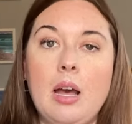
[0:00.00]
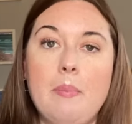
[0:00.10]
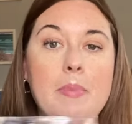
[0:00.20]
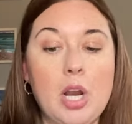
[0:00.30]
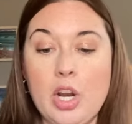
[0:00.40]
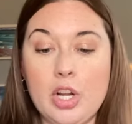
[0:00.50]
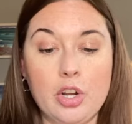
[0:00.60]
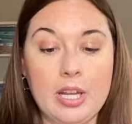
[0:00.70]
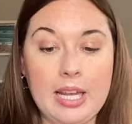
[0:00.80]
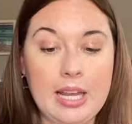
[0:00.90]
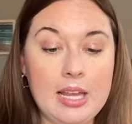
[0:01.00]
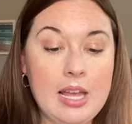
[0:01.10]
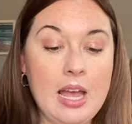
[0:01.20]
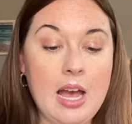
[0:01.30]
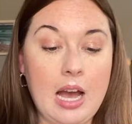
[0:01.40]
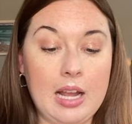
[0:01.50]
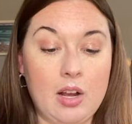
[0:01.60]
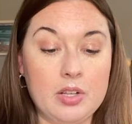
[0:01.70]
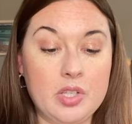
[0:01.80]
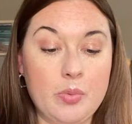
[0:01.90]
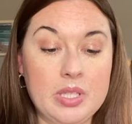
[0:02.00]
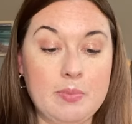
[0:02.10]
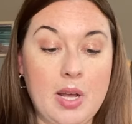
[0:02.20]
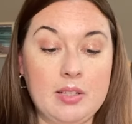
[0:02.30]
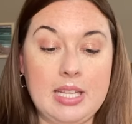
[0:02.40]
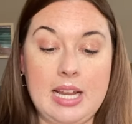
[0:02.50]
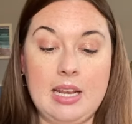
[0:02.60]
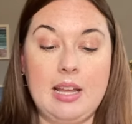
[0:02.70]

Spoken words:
Mary Cookie, I also was melting